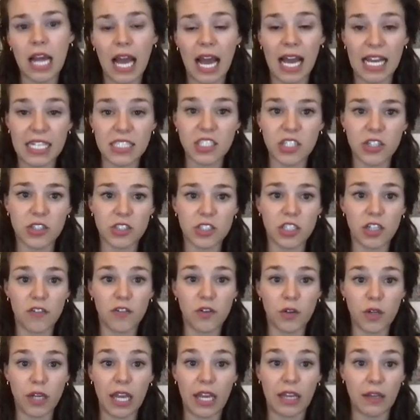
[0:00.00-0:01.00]
Ask yourself,
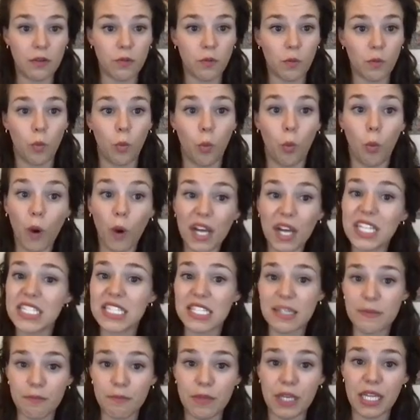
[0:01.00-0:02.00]
okay, what is
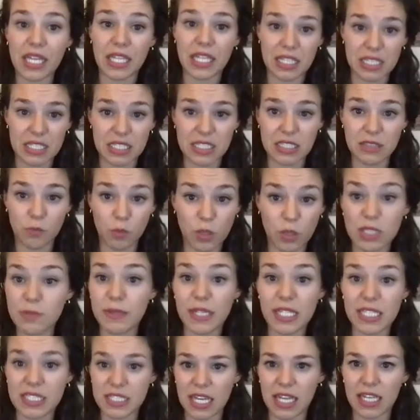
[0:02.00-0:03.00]
it being, what's
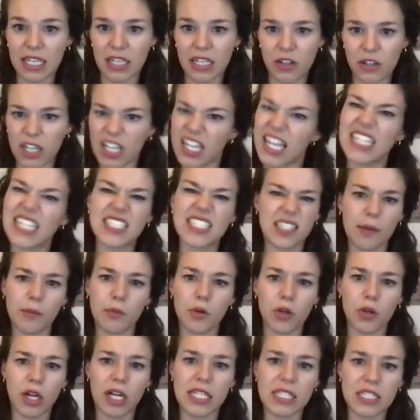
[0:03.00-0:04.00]
being said here? Can I
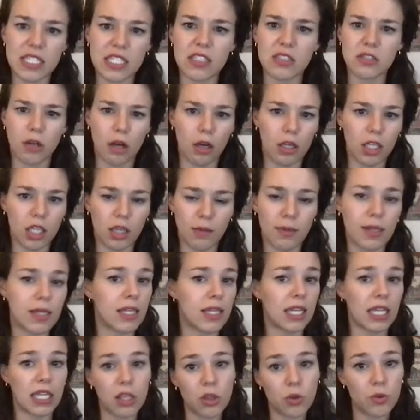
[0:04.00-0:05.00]
summarize this document
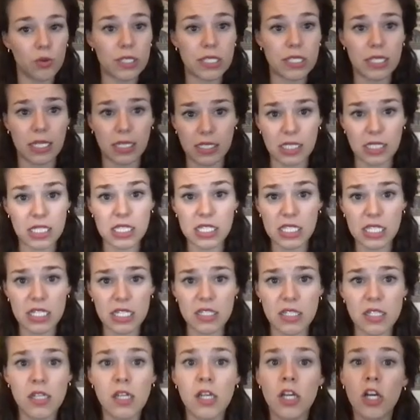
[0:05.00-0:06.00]
in like three
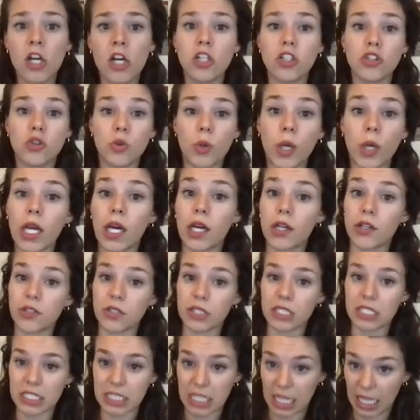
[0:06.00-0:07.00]
sentences? Do I
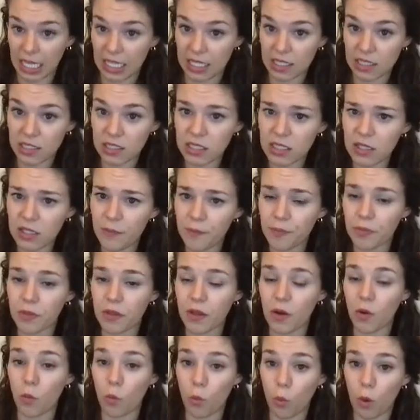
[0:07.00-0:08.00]
understand
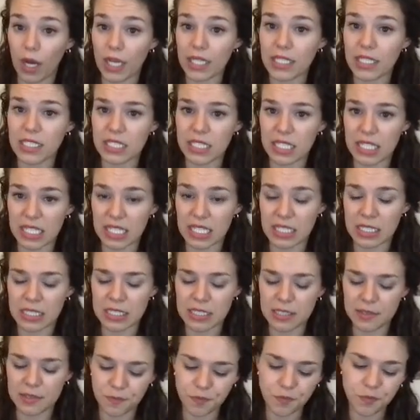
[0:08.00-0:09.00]
what
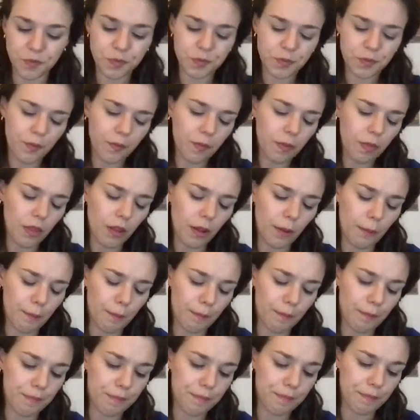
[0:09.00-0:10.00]
is
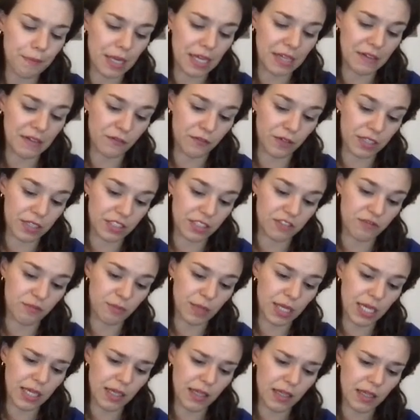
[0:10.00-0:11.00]
in front of
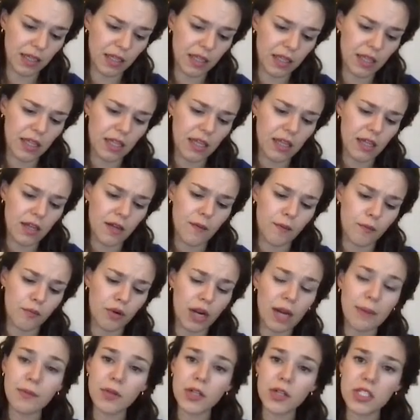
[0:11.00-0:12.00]
me?
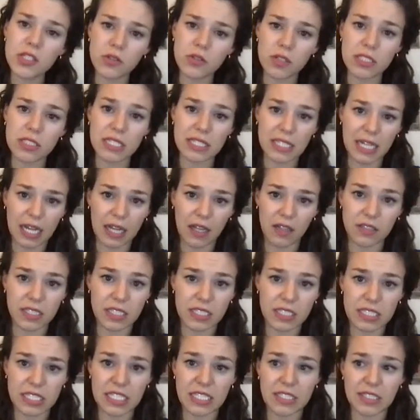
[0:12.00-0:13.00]
primary source
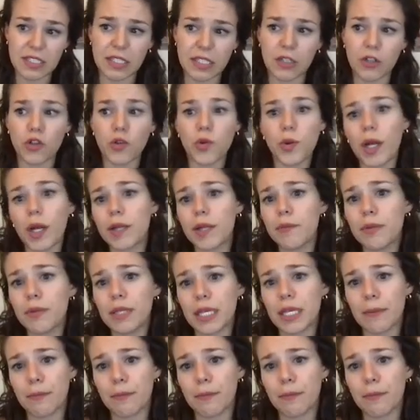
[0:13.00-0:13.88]
analysis is incredibly